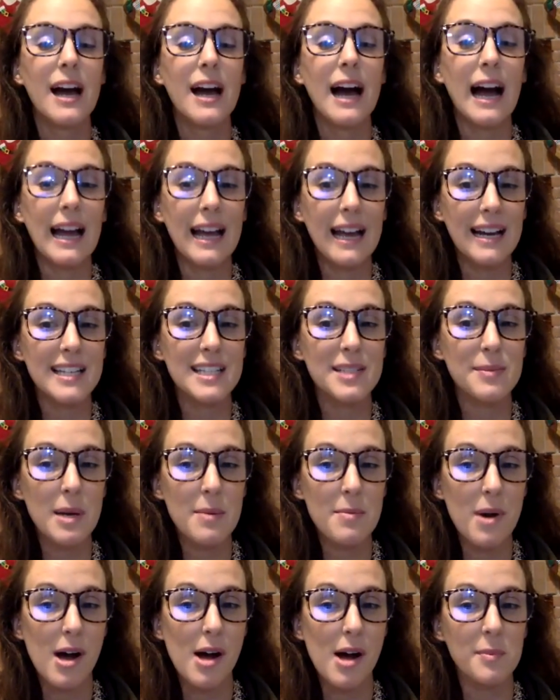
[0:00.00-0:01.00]
I asked my
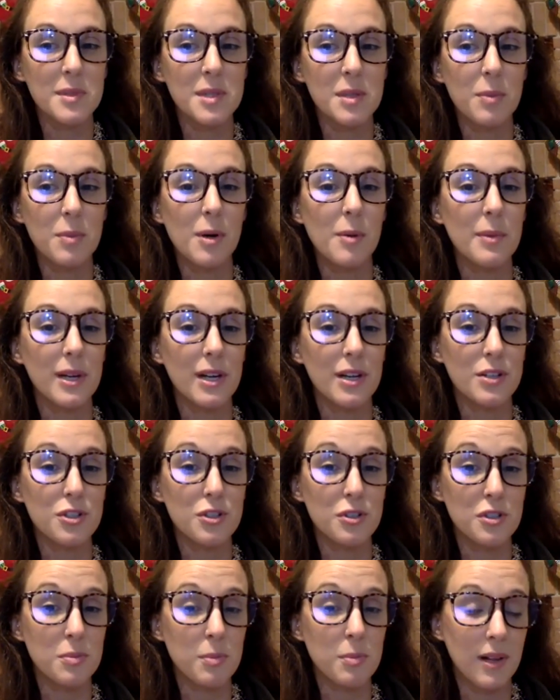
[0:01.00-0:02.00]
mom to put me on
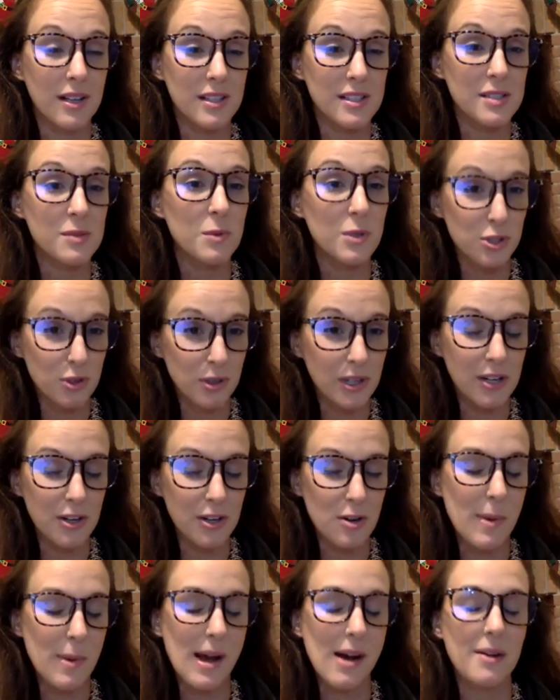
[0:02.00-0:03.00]
Juice Plus, which you'll hear
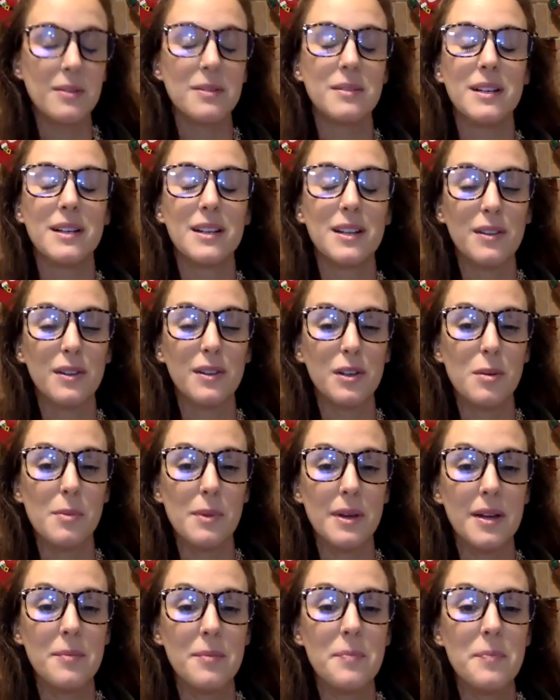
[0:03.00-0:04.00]
about in a little bit.